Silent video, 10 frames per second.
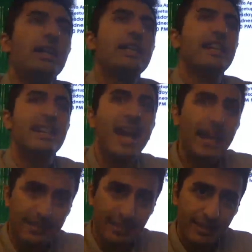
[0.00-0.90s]

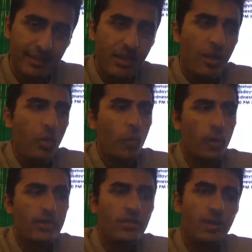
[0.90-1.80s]
connected
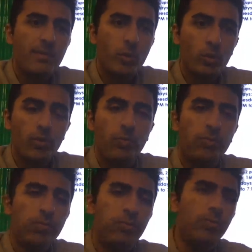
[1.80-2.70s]
with the people who
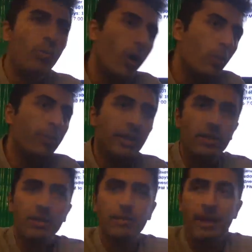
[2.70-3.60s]
will be
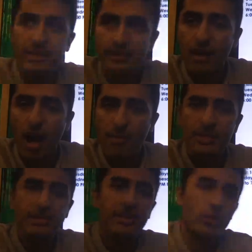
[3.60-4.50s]

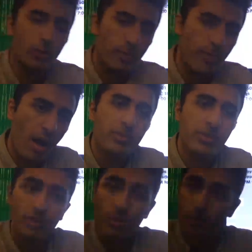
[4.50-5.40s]
commenting or
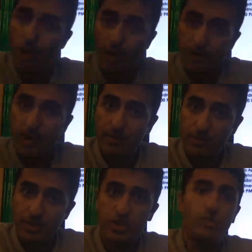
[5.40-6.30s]
publishing those white
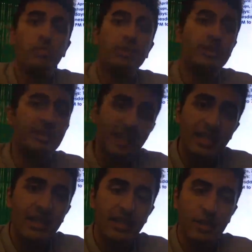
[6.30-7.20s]
papers that you would
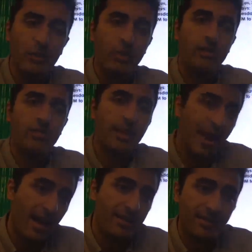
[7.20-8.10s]
need in order to
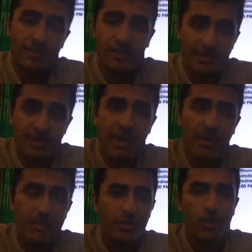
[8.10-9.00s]
pass the exam.
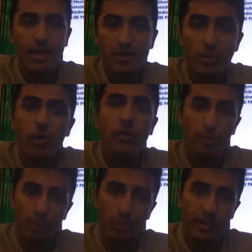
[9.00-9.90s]
So that's more
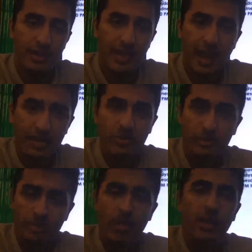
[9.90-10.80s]
important than the
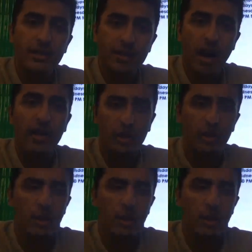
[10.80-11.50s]
actual title.